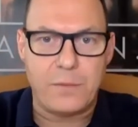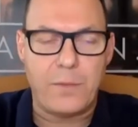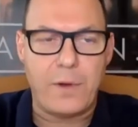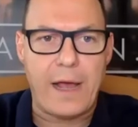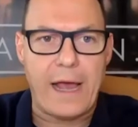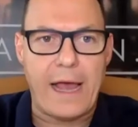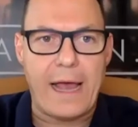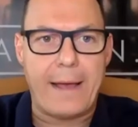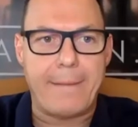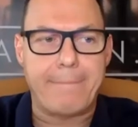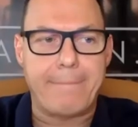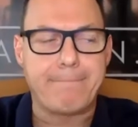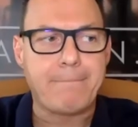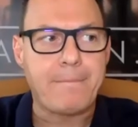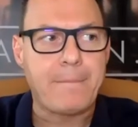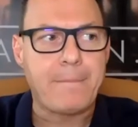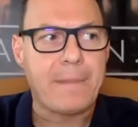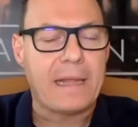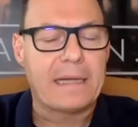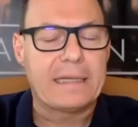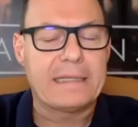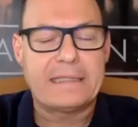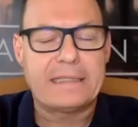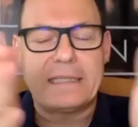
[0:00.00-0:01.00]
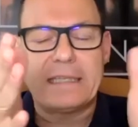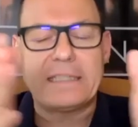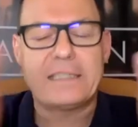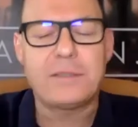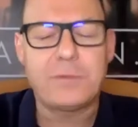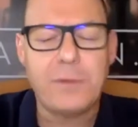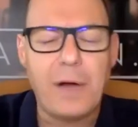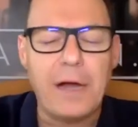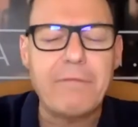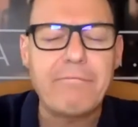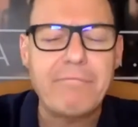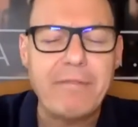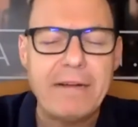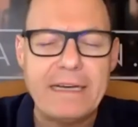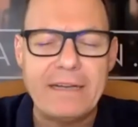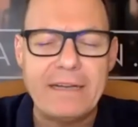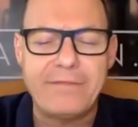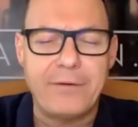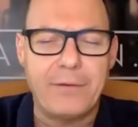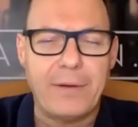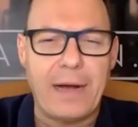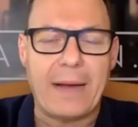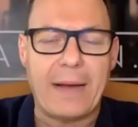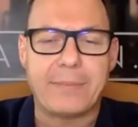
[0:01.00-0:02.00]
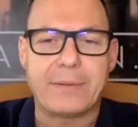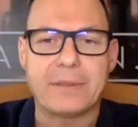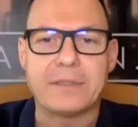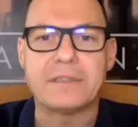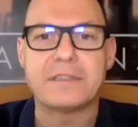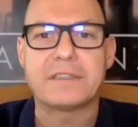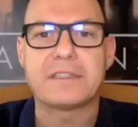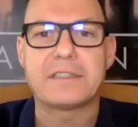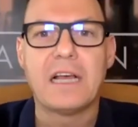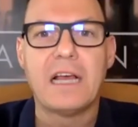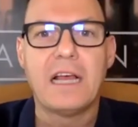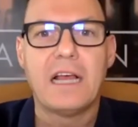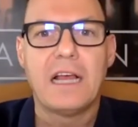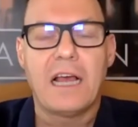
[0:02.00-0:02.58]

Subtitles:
where this is what I really feel happens.